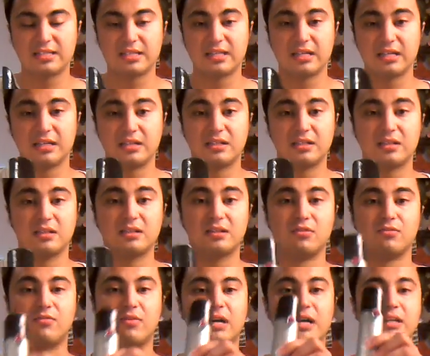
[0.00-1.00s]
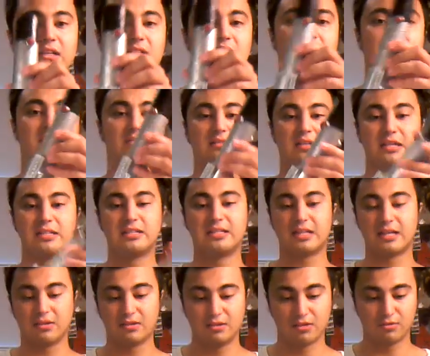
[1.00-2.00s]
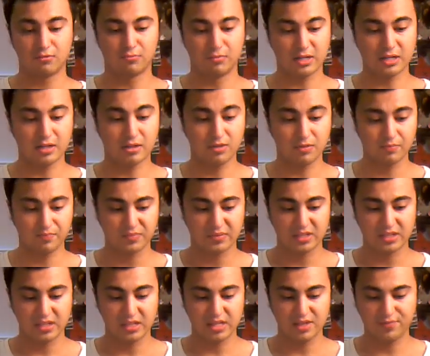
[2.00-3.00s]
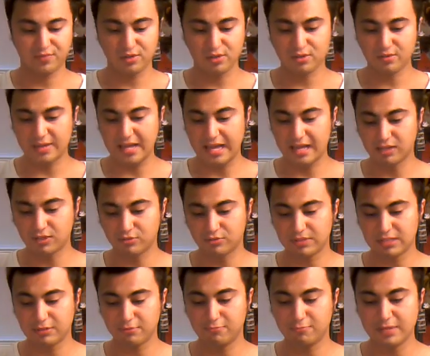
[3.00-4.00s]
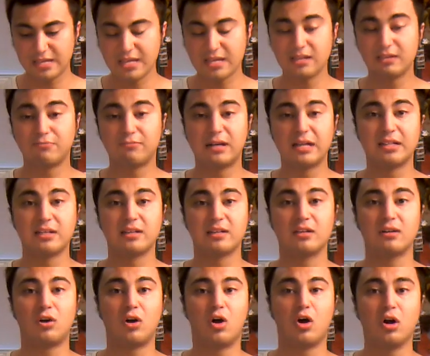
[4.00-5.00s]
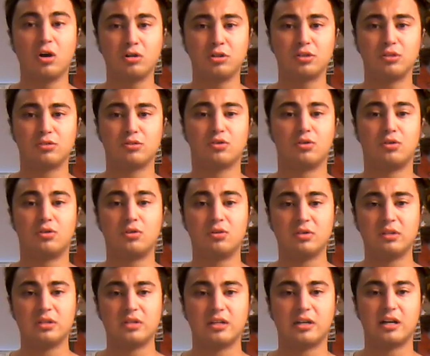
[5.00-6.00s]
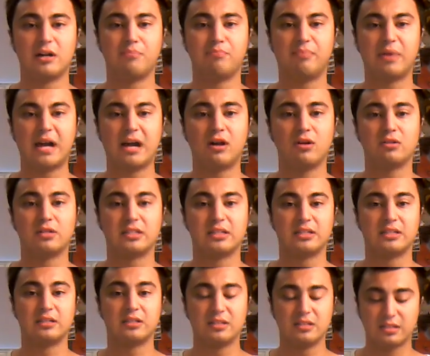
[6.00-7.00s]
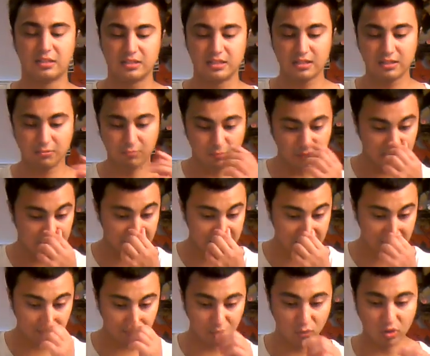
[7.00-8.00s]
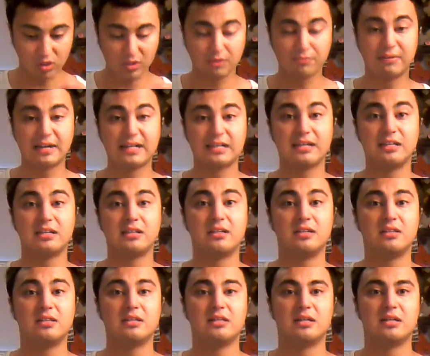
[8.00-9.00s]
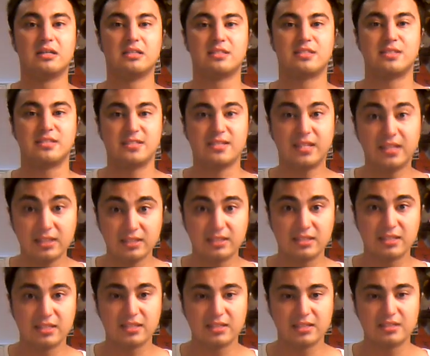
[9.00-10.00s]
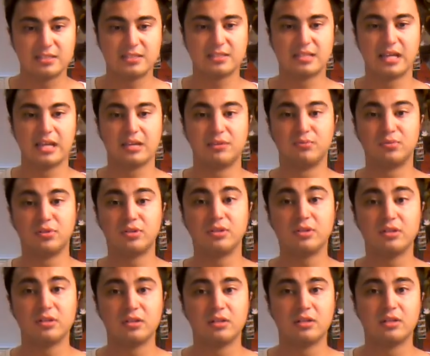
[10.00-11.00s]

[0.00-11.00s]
And why is it like that? Well, if you actually read like an article about it, this one is more like a stunt saber.